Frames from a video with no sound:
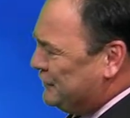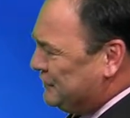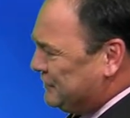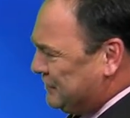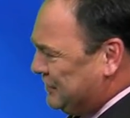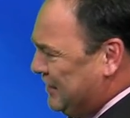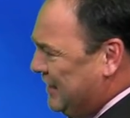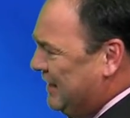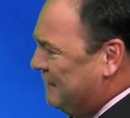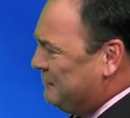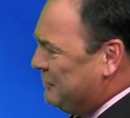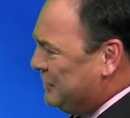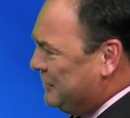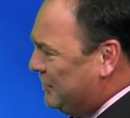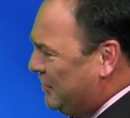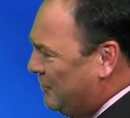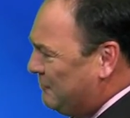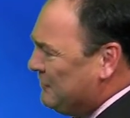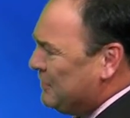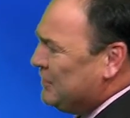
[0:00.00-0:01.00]
this time of
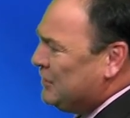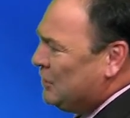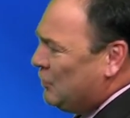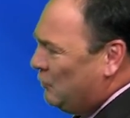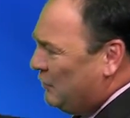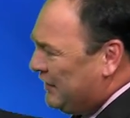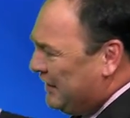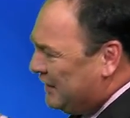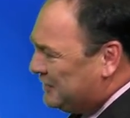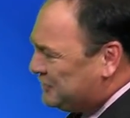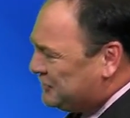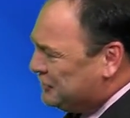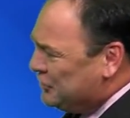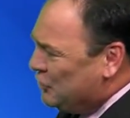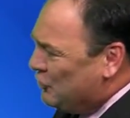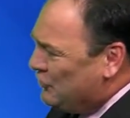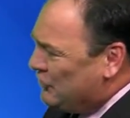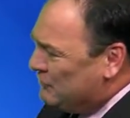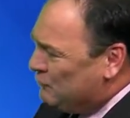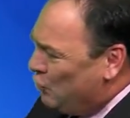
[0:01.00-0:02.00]
year. We got
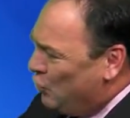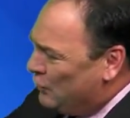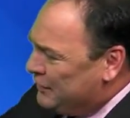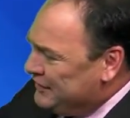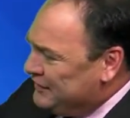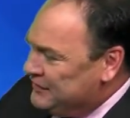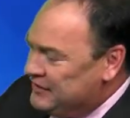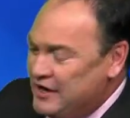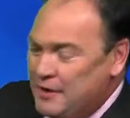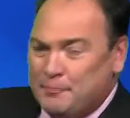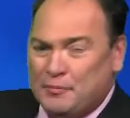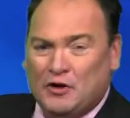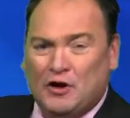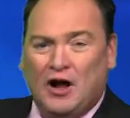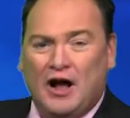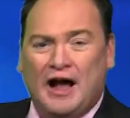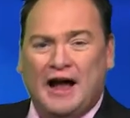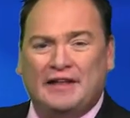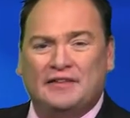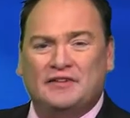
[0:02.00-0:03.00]
snow in the morning in the upper
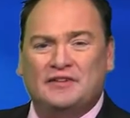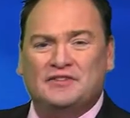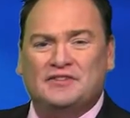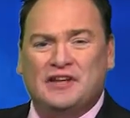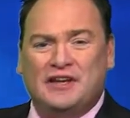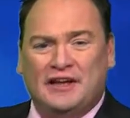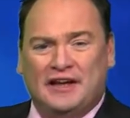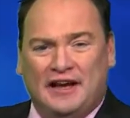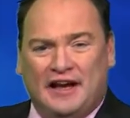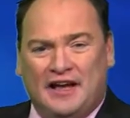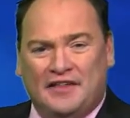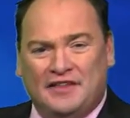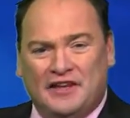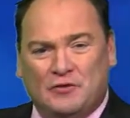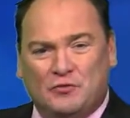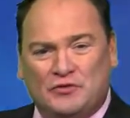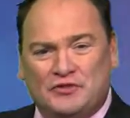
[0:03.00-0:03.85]
highlands. I think